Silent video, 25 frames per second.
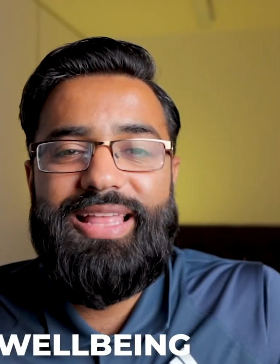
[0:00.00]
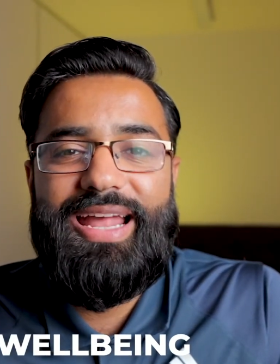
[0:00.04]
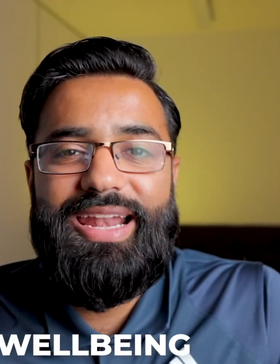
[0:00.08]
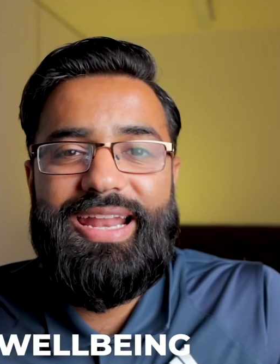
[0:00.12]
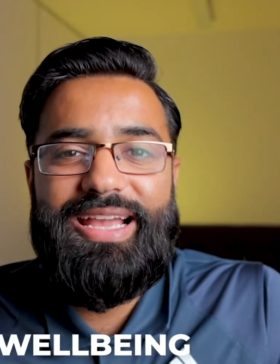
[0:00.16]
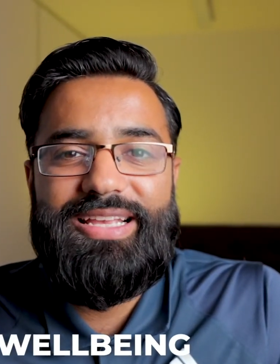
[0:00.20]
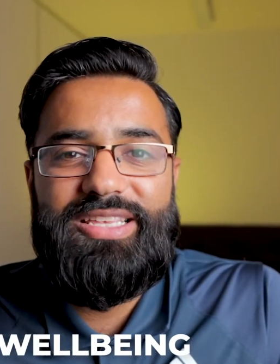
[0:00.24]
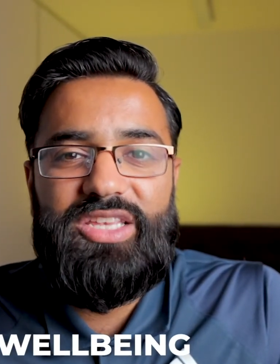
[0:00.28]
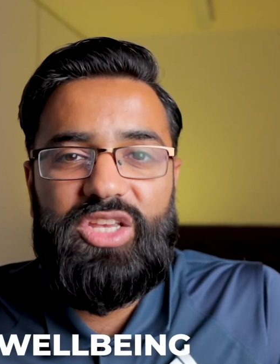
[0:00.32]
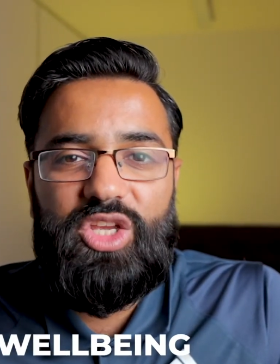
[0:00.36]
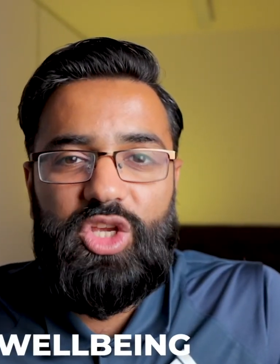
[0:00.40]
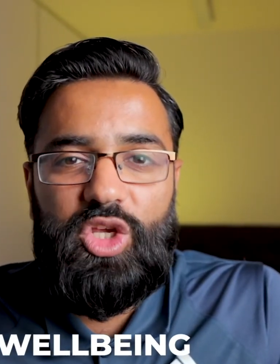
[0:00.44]
that
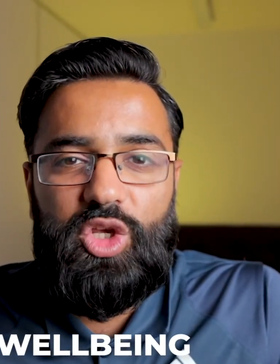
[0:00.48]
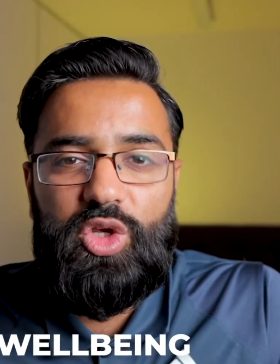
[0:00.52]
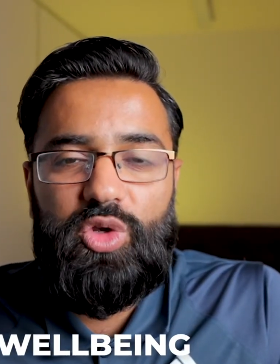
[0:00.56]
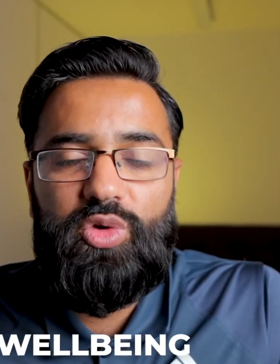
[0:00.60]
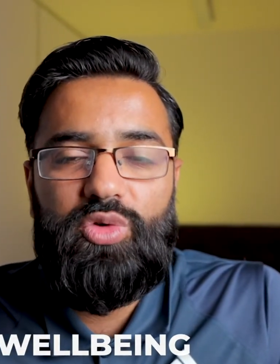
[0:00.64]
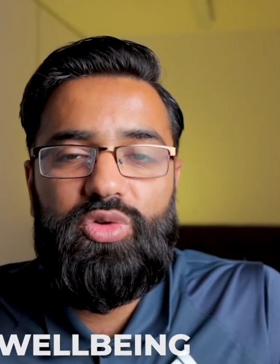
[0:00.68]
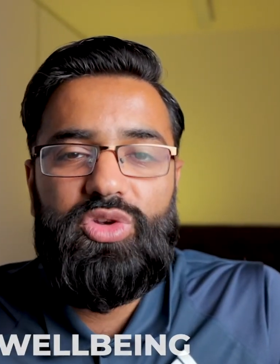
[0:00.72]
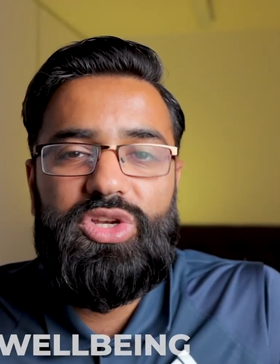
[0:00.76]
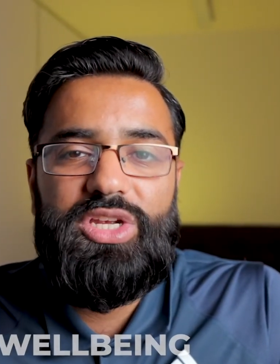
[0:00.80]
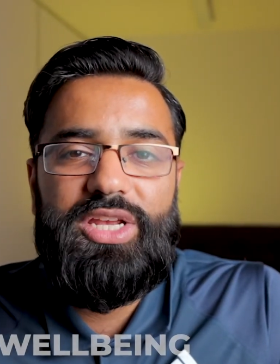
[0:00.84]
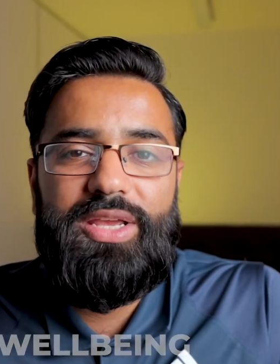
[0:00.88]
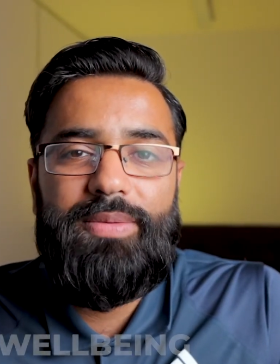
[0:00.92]
has a
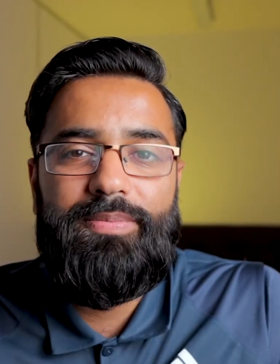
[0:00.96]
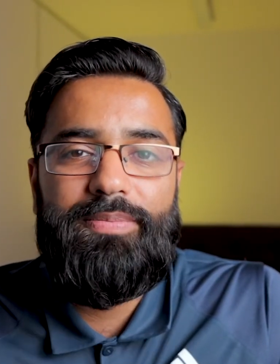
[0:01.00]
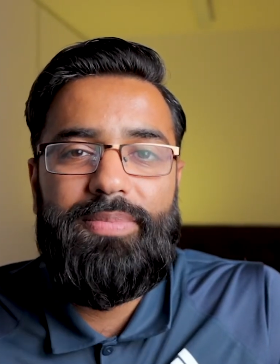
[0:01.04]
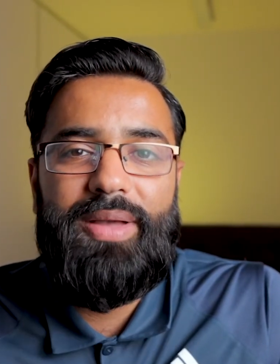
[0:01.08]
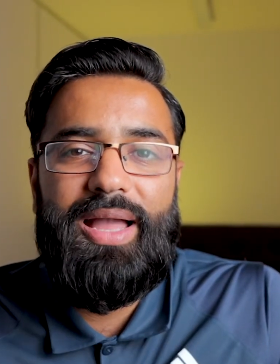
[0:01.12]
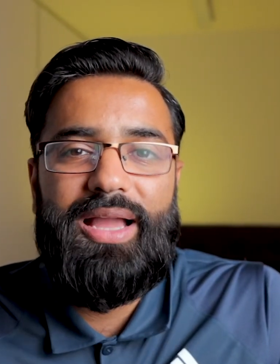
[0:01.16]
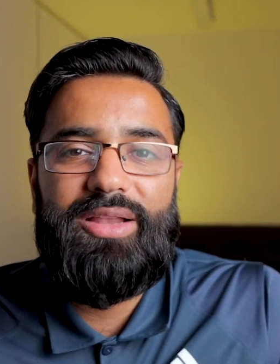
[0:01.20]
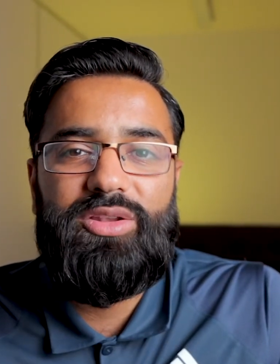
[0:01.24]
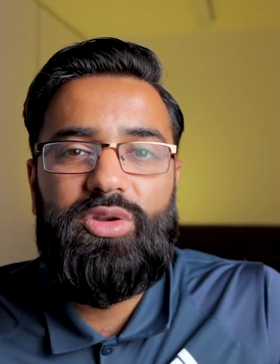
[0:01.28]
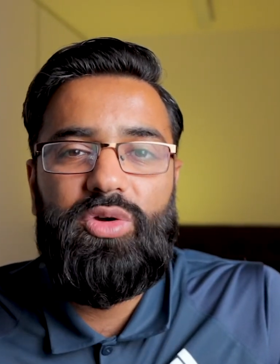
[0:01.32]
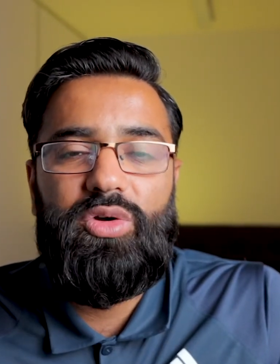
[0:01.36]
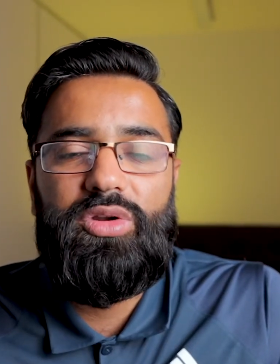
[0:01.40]
huge
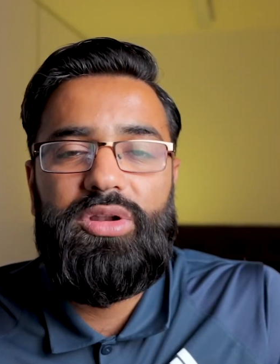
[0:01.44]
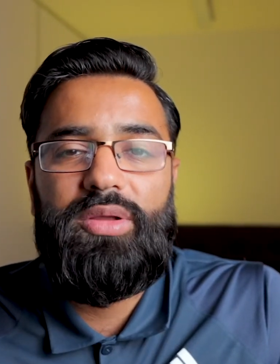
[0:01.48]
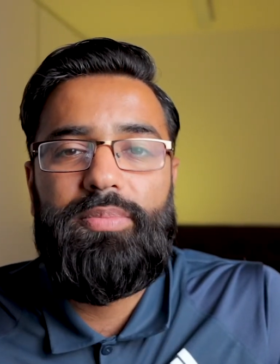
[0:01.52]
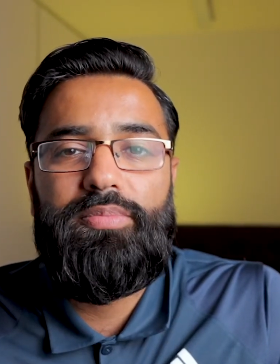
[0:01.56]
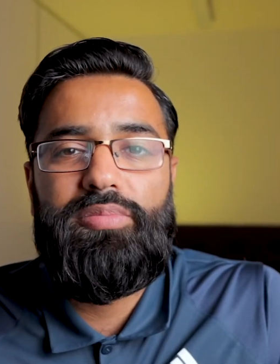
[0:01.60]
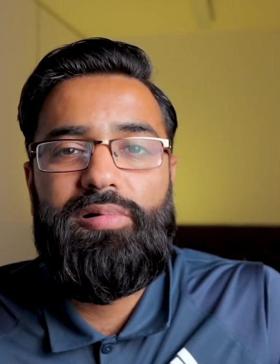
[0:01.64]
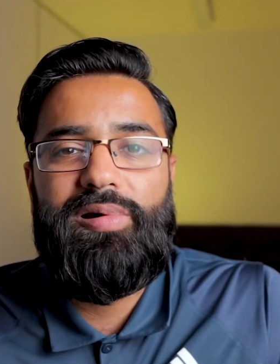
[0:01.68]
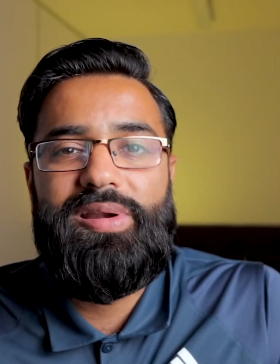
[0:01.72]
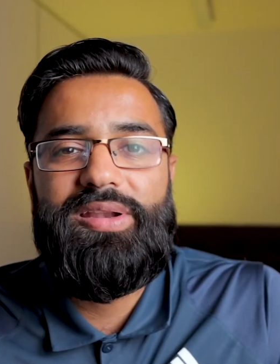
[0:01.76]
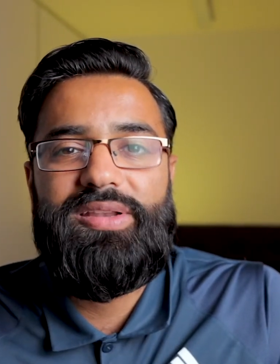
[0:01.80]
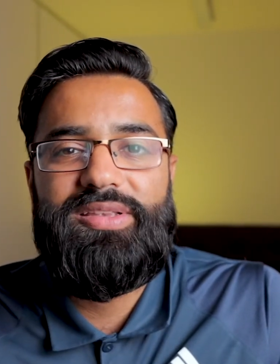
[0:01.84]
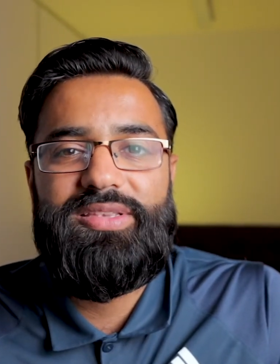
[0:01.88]
impact on
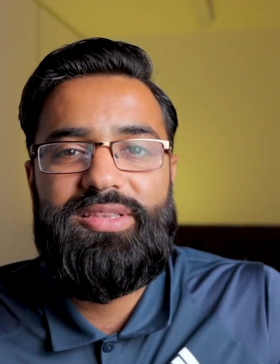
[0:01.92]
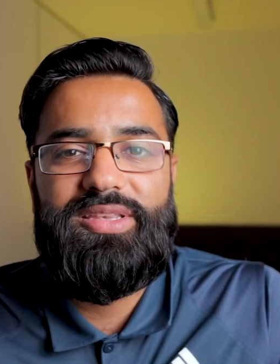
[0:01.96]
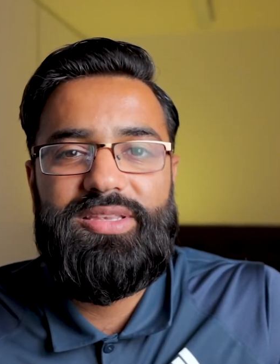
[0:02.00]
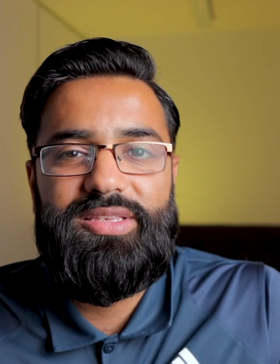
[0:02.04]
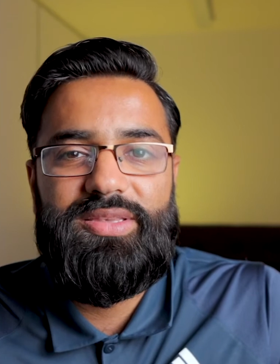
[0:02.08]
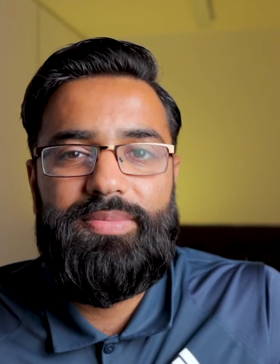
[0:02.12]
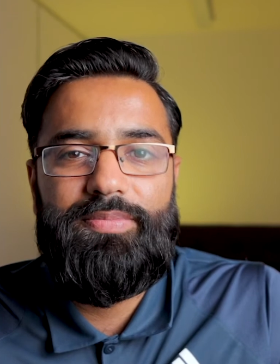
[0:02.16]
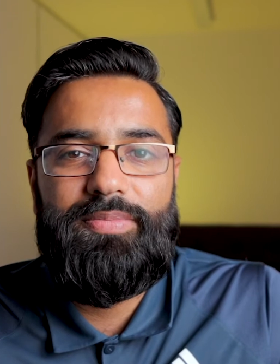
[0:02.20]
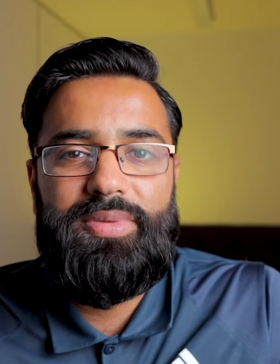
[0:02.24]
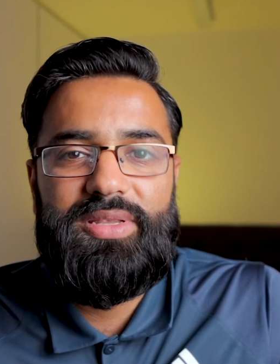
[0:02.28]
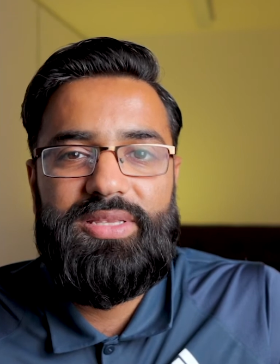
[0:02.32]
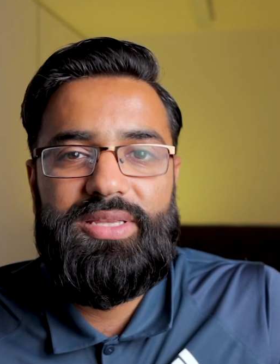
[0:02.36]

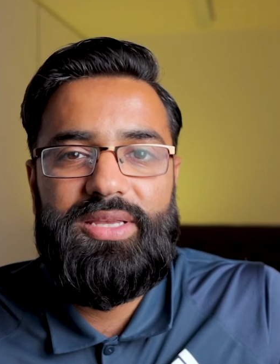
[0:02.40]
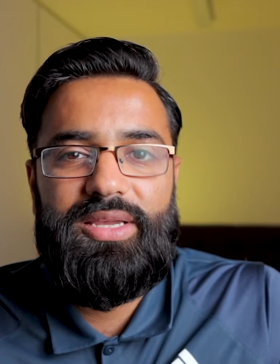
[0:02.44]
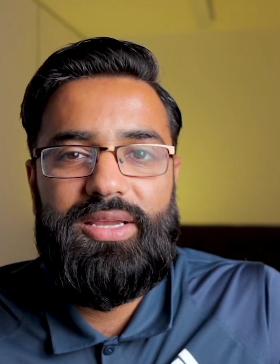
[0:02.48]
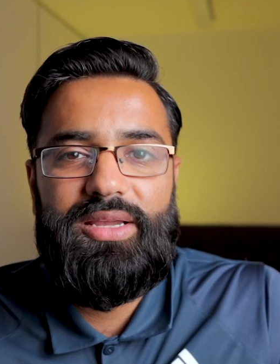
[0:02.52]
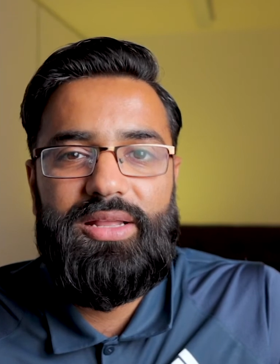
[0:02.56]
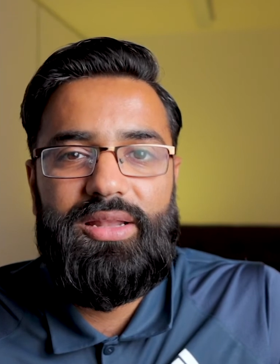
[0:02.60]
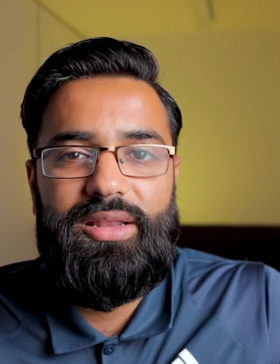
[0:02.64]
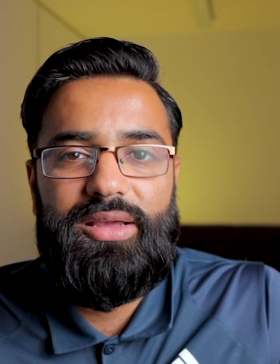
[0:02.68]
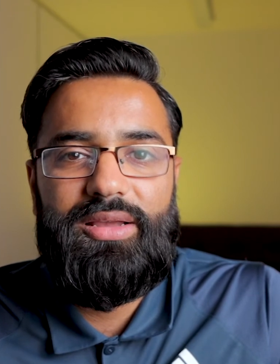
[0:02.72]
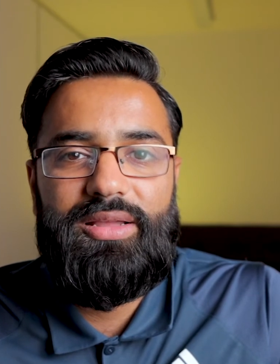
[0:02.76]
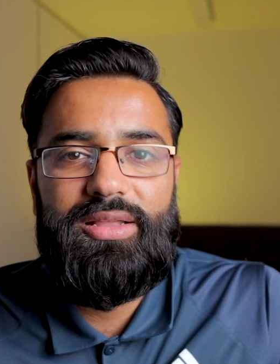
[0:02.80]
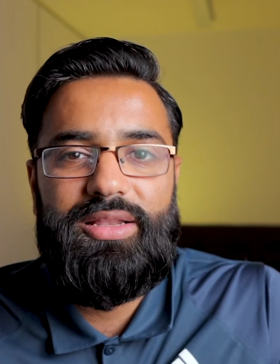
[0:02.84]
apprentices in
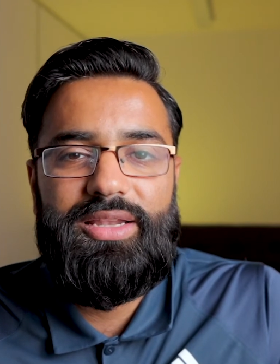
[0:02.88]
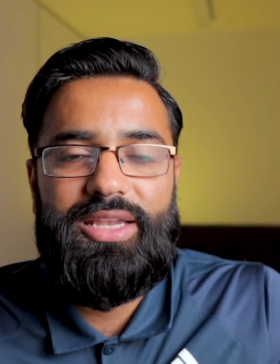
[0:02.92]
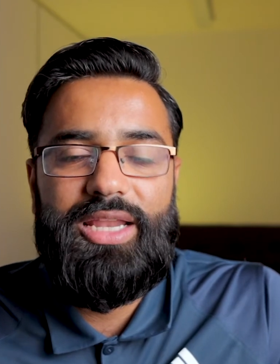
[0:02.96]
particular.